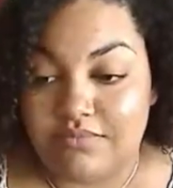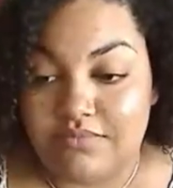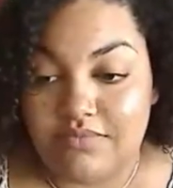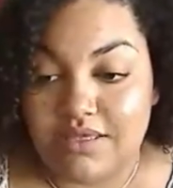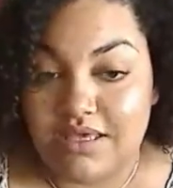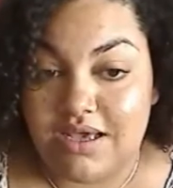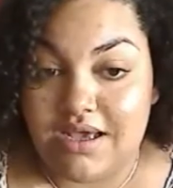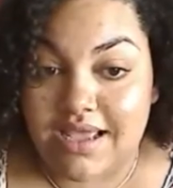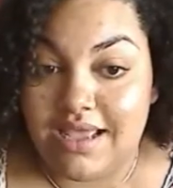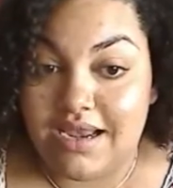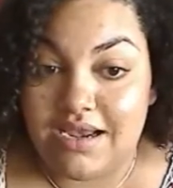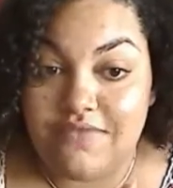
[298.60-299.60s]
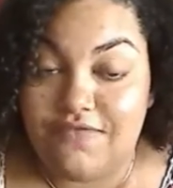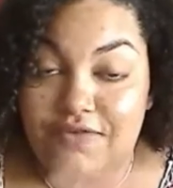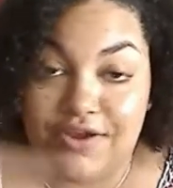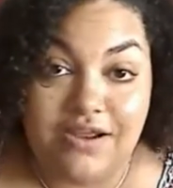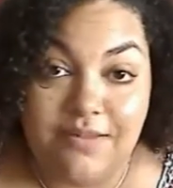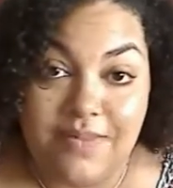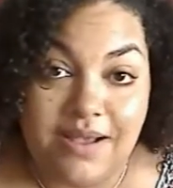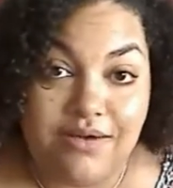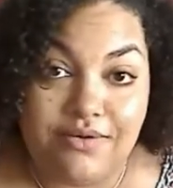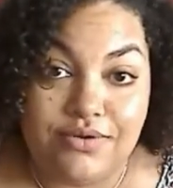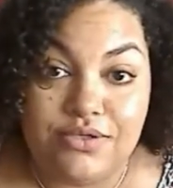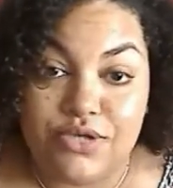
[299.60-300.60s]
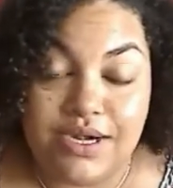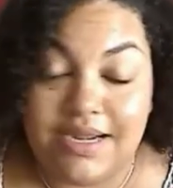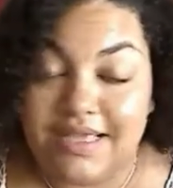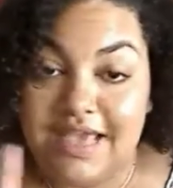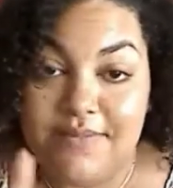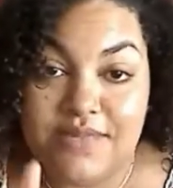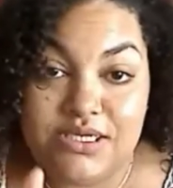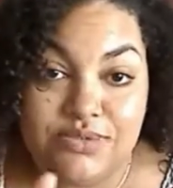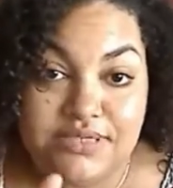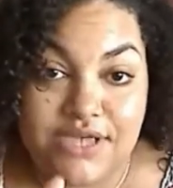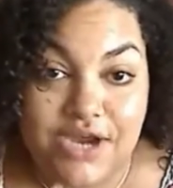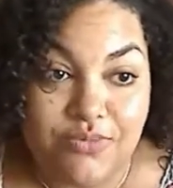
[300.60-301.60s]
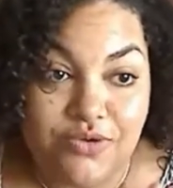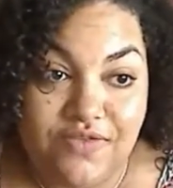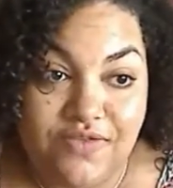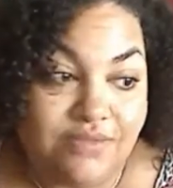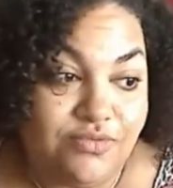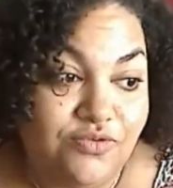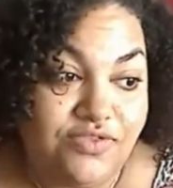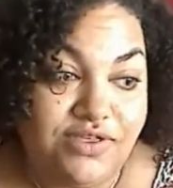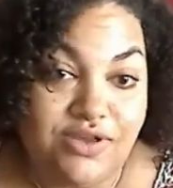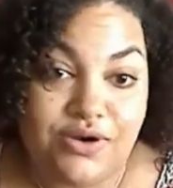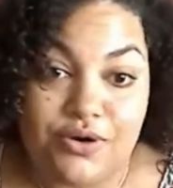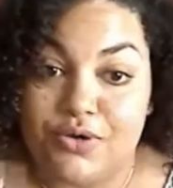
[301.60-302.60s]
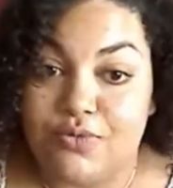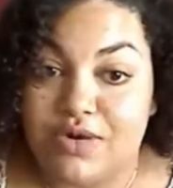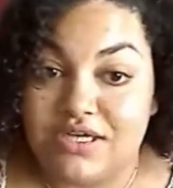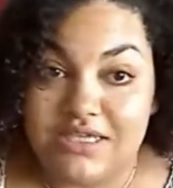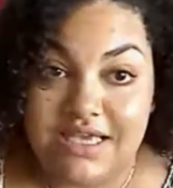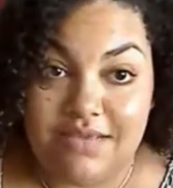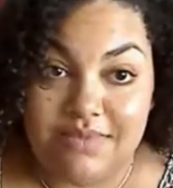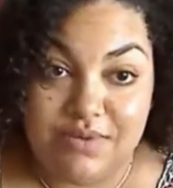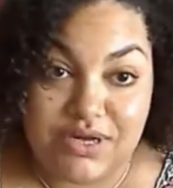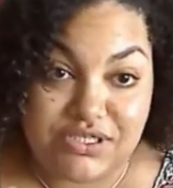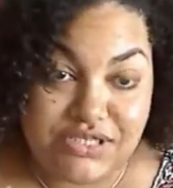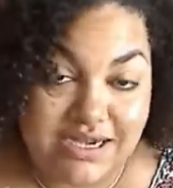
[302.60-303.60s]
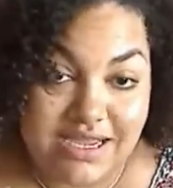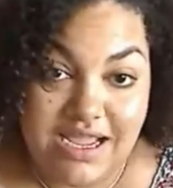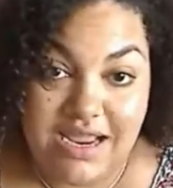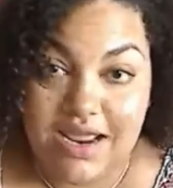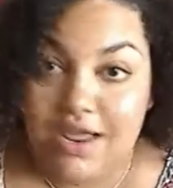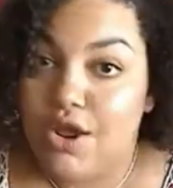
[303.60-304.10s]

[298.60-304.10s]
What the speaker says: yeah, and forget about trying to get me to a scary movie in a movie theater or get me to watch it at night.